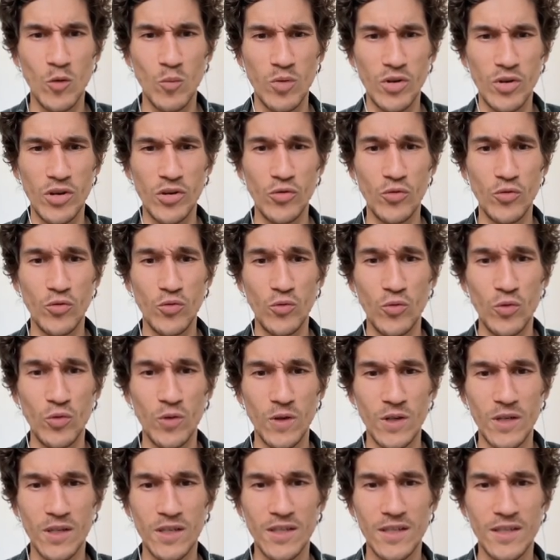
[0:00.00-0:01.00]
blue.
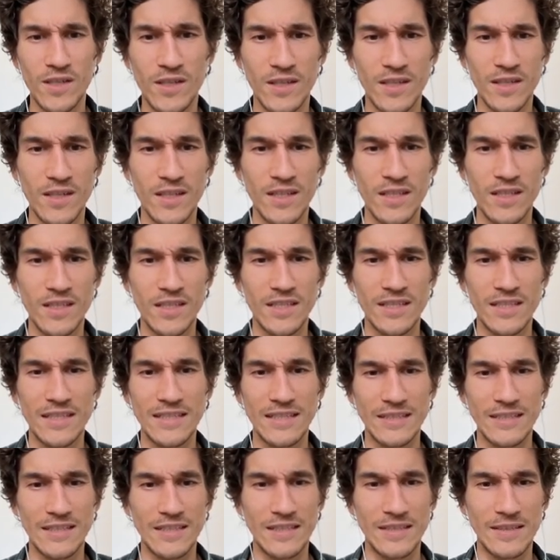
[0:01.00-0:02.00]
Oh
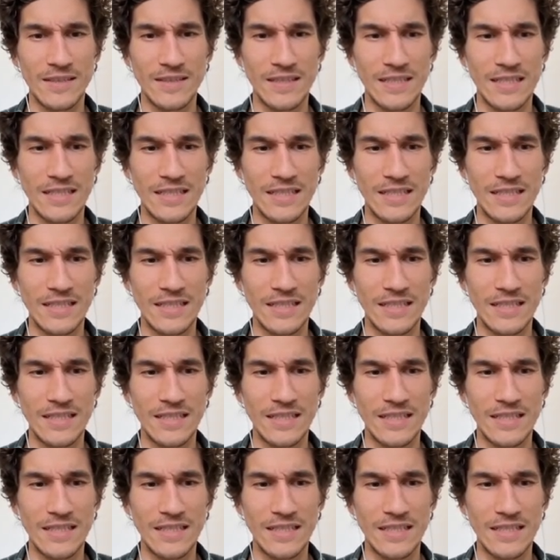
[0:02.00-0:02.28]
no.